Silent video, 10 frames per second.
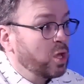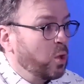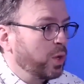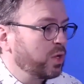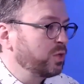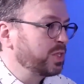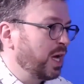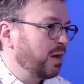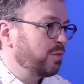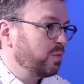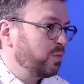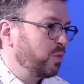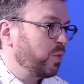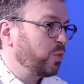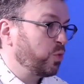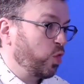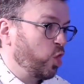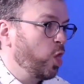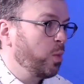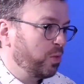We can also have what we call
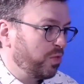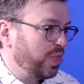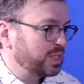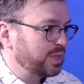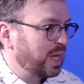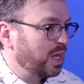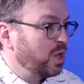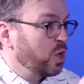herbal things in there, like